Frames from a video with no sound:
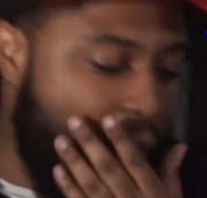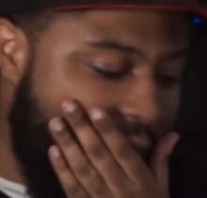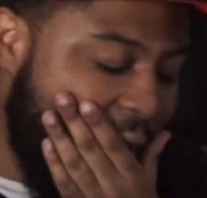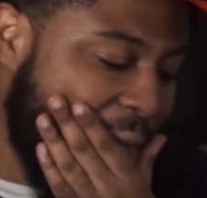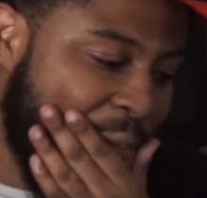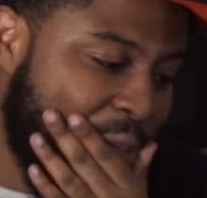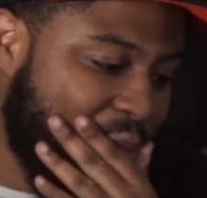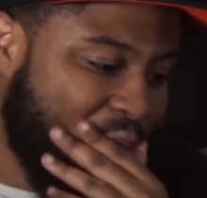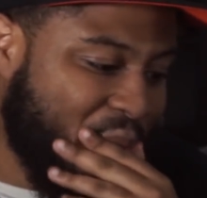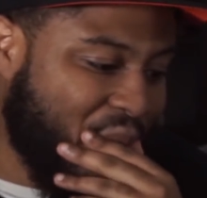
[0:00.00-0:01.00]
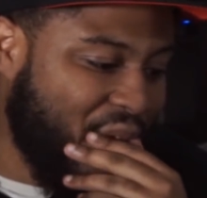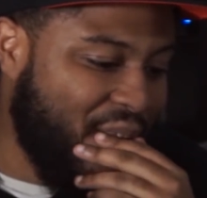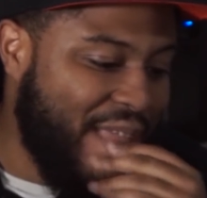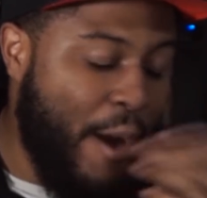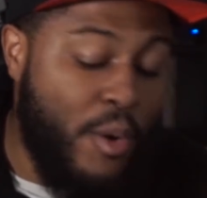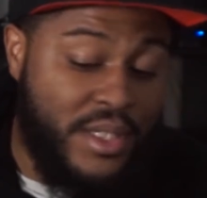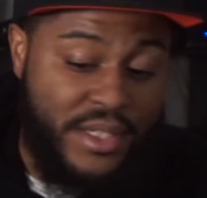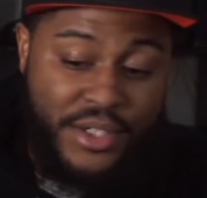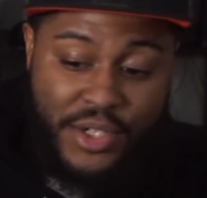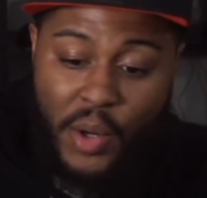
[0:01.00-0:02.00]
I, that
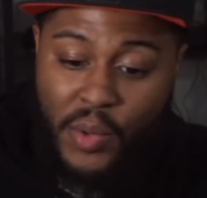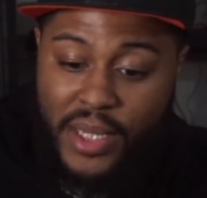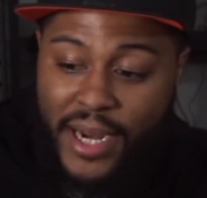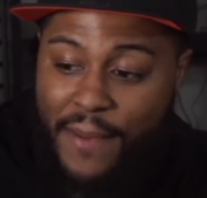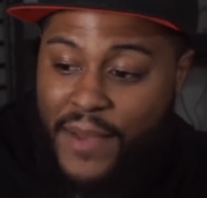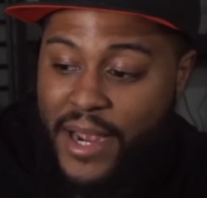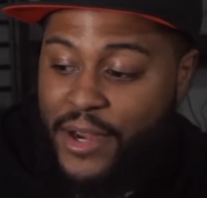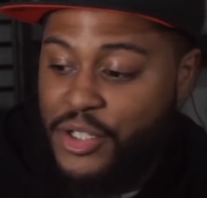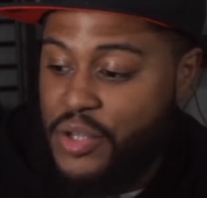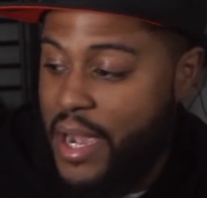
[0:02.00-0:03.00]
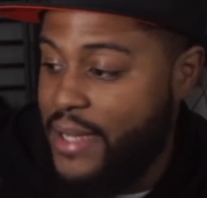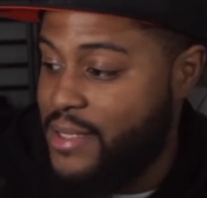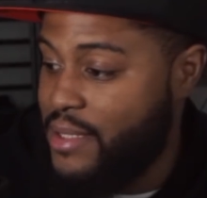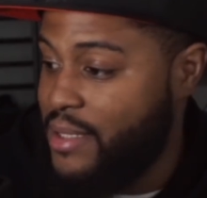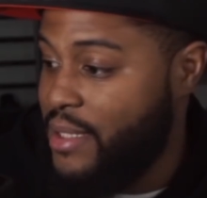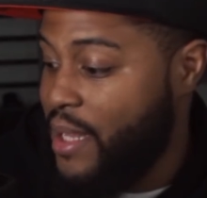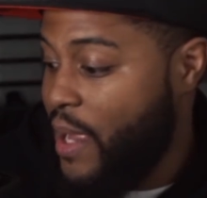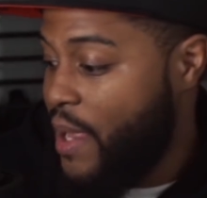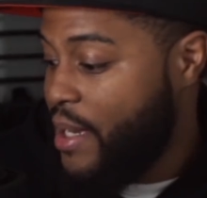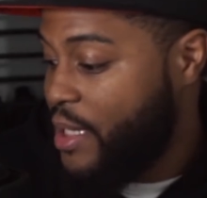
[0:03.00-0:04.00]
wasn't a joke. Like, I'm not here trying to
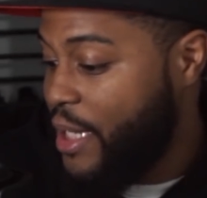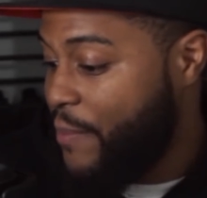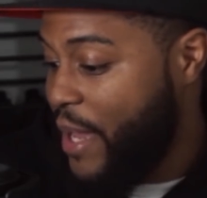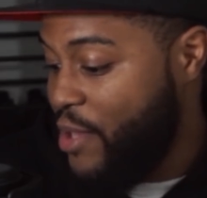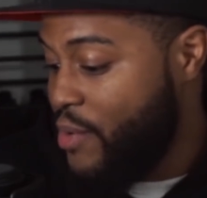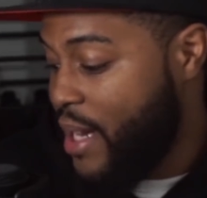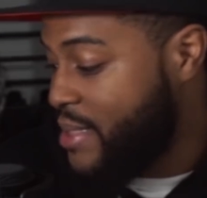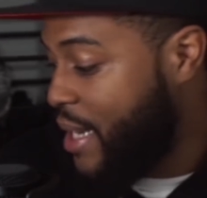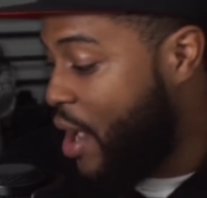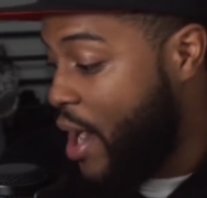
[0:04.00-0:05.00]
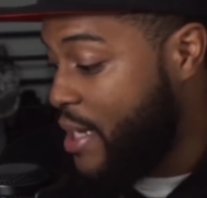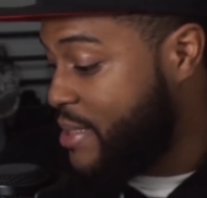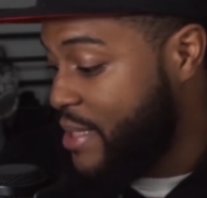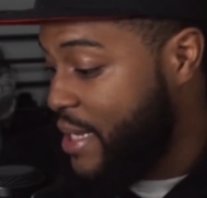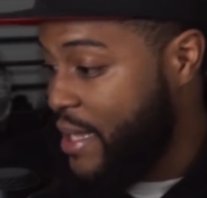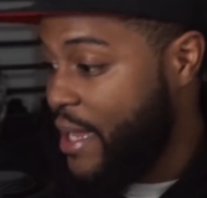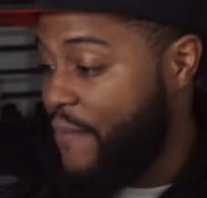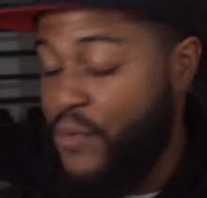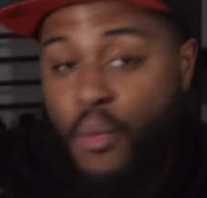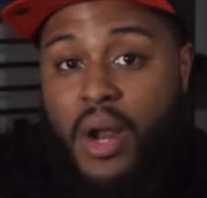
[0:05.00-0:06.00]
clickbait you guys. Like honestly, like
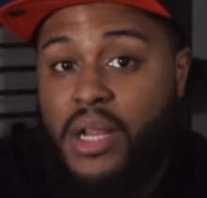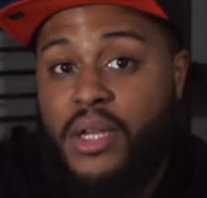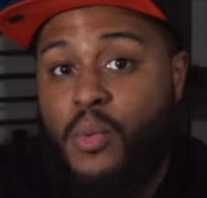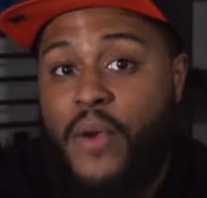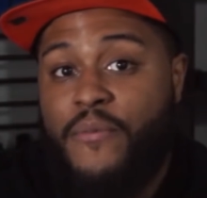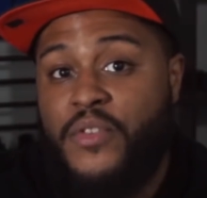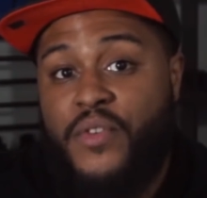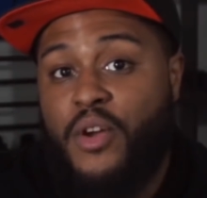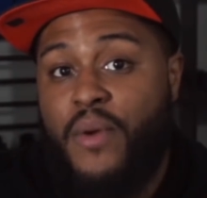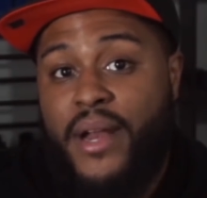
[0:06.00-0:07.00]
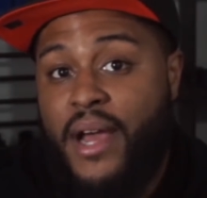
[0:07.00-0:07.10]
if you want to click away from this video right